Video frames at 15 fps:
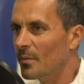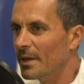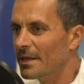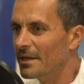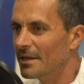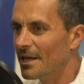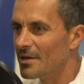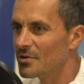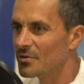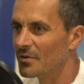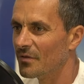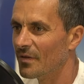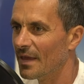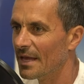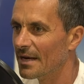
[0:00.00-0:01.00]

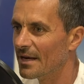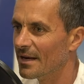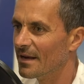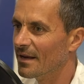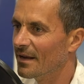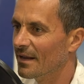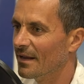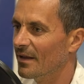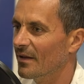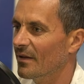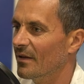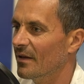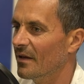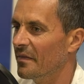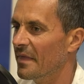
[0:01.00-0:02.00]
meditation then
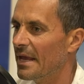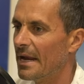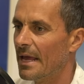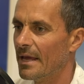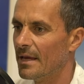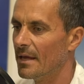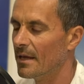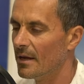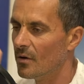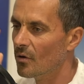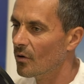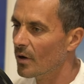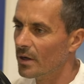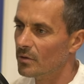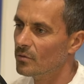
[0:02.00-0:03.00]
uh, then i
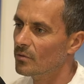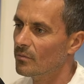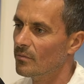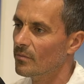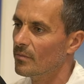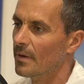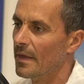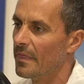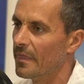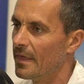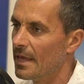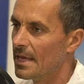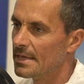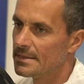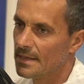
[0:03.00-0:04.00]
go i do my
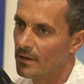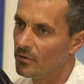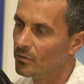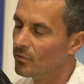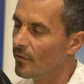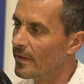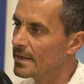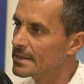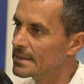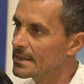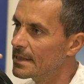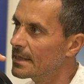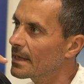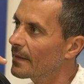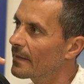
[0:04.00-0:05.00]
things i go to the
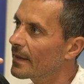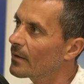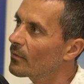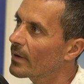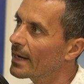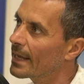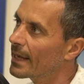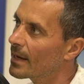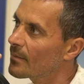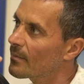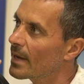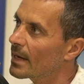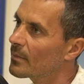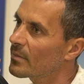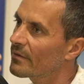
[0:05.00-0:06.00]
sea and then when i come
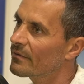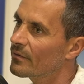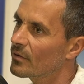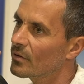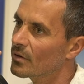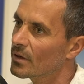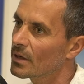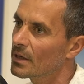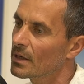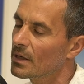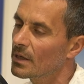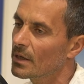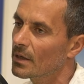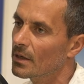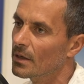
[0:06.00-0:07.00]
back before
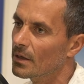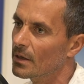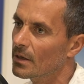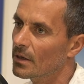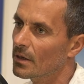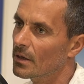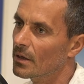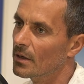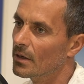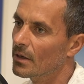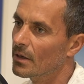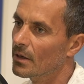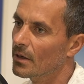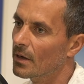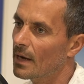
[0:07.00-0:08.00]

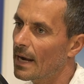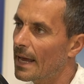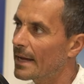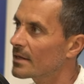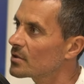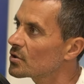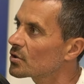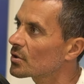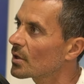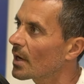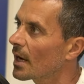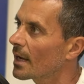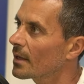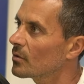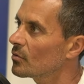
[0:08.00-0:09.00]
uh, lunch
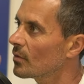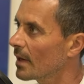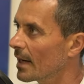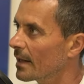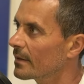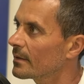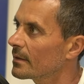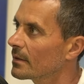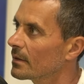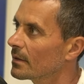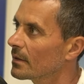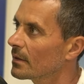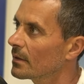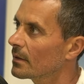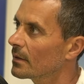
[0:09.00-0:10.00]
i do another
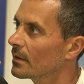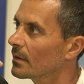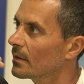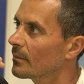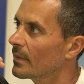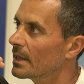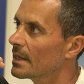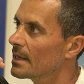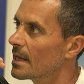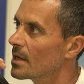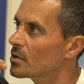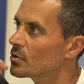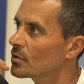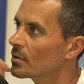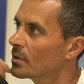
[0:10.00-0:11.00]
uh,
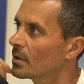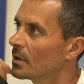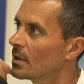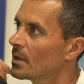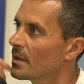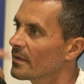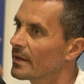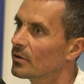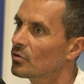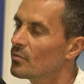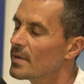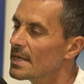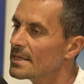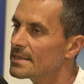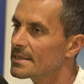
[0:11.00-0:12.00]
meditation that to
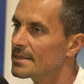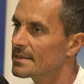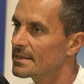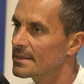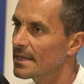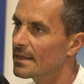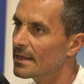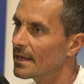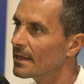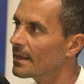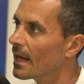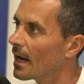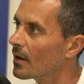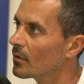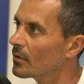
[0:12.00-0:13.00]
me is sitting
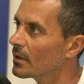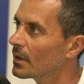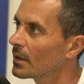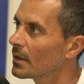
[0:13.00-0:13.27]
down